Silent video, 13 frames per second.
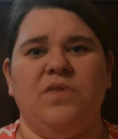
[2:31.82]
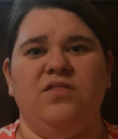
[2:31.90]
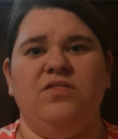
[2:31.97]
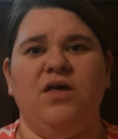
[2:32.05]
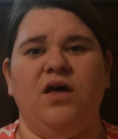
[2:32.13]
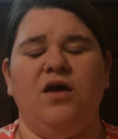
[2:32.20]

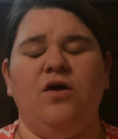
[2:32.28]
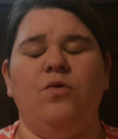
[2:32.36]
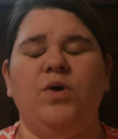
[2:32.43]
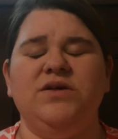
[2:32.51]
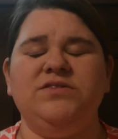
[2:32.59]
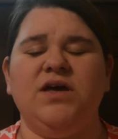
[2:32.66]
There
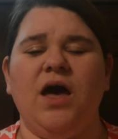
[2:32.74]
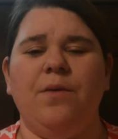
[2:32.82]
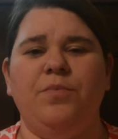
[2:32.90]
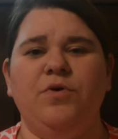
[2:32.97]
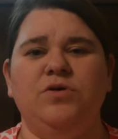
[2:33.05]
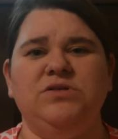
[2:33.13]
was a
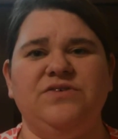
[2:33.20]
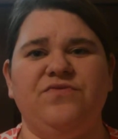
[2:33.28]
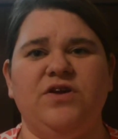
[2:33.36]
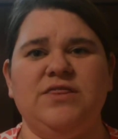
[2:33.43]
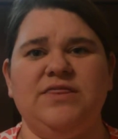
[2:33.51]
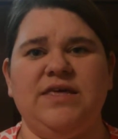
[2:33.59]
couple
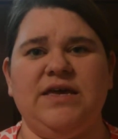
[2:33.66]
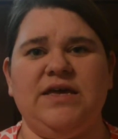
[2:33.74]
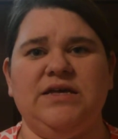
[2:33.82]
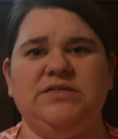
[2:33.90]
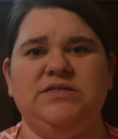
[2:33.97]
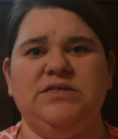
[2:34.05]
different
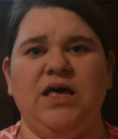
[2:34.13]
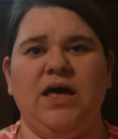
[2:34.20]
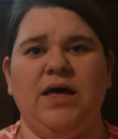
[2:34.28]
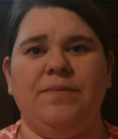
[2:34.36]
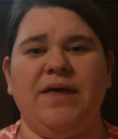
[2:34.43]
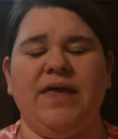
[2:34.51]
things
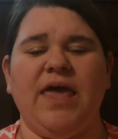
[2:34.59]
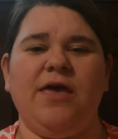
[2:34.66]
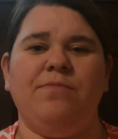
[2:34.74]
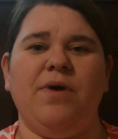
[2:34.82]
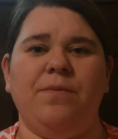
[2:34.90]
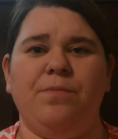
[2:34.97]
that
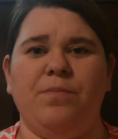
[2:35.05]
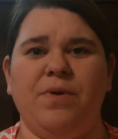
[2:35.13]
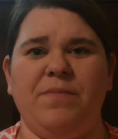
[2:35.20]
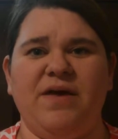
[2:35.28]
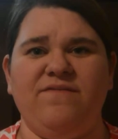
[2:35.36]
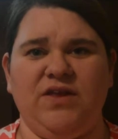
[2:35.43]
came up
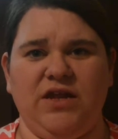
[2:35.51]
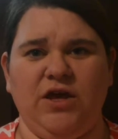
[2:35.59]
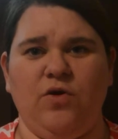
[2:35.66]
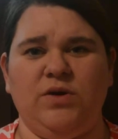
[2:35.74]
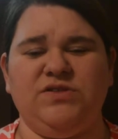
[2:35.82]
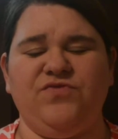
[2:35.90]
with my
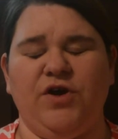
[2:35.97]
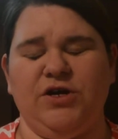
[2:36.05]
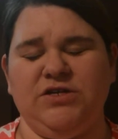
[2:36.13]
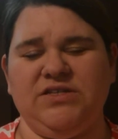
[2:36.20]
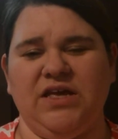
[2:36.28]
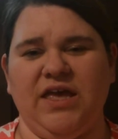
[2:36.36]
video as far
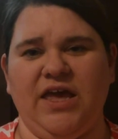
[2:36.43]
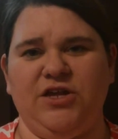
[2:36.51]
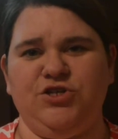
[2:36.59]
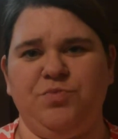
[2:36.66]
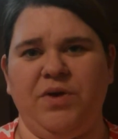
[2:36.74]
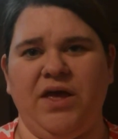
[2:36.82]
as
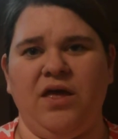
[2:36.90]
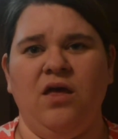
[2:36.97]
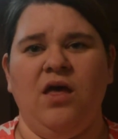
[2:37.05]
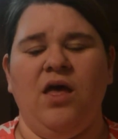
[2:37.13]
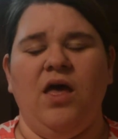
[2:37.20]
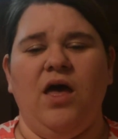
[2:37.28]
engagement.
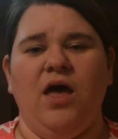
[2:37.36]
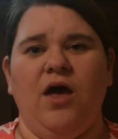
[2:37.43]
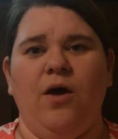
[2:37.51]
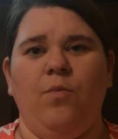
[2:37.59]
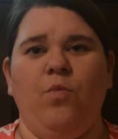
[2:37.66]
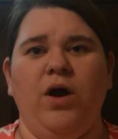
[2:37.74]

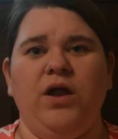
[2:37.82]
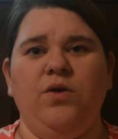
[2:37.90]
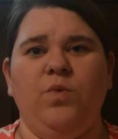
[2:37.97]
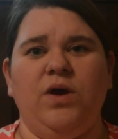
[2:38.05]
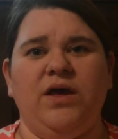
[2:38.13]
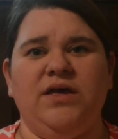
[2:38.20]

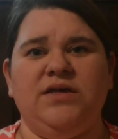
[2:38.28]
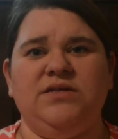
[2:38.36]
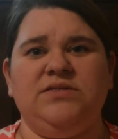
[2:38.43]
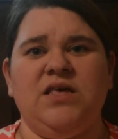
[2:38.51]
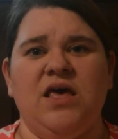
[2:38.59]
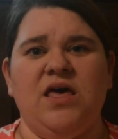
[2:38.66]
One
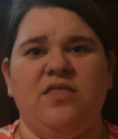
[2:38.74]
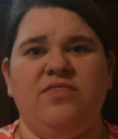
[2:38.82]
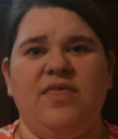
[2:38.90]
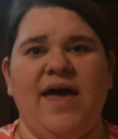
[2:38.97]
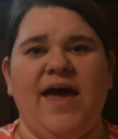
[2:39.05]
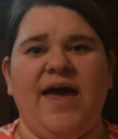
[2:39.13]
was
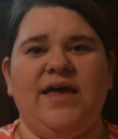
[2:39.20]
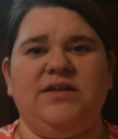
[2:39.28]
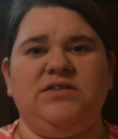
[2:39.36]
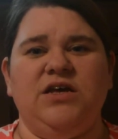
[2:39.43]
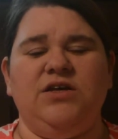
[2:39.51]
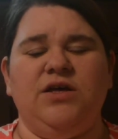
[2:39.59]

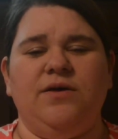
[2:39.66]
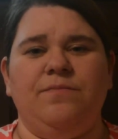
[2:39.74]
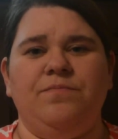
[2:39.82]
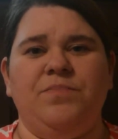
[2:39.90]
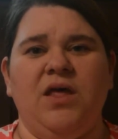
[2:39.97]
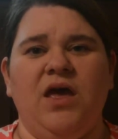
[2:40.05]
that
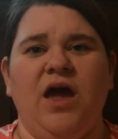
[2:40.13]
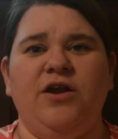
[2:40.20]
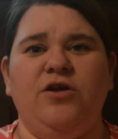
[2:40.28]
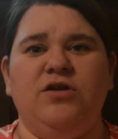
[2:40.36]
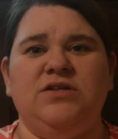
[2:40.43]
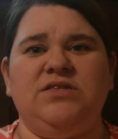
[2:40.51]
I
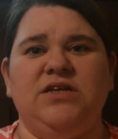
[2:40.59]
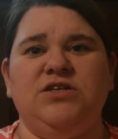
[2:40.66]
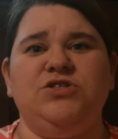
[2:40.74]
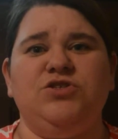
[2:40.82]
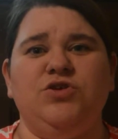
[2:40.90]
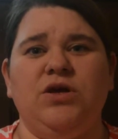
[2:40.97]
noticed that a
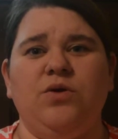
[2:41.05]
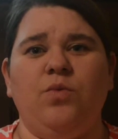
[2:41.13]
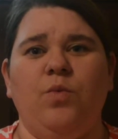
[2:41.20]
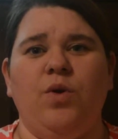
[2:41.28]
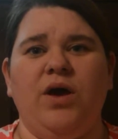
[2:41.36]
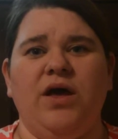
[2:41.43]
student
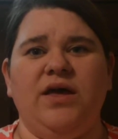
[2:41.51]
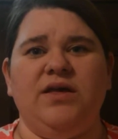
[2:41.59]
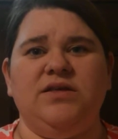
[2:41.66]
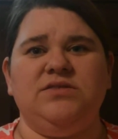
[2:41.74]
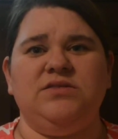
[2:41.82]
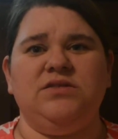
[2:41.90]

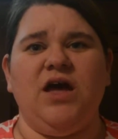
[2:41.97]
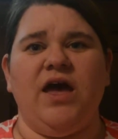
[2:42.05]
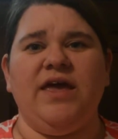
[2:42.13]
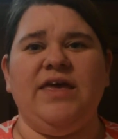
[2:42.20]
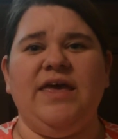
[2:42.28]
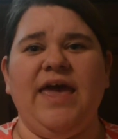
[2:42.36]
was
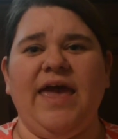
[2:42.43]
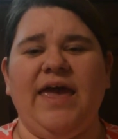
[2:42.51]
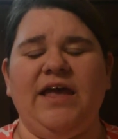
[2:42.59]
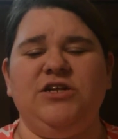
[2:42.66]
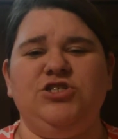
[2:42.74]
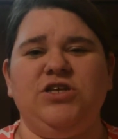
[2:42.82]
not
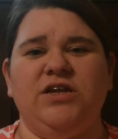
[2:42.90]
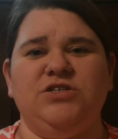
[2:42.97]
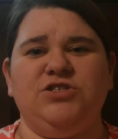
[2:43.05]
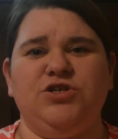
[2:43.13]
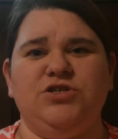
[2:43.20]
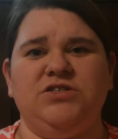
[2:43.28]
engaged at a
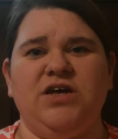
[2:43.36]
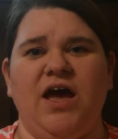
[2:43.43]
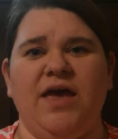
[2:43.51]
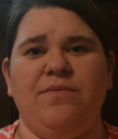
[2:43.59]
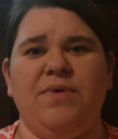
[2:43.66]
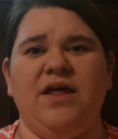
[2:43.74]
certain
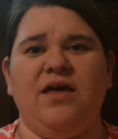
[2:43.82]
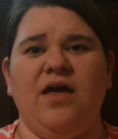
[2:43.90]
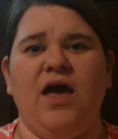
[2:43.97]
time, and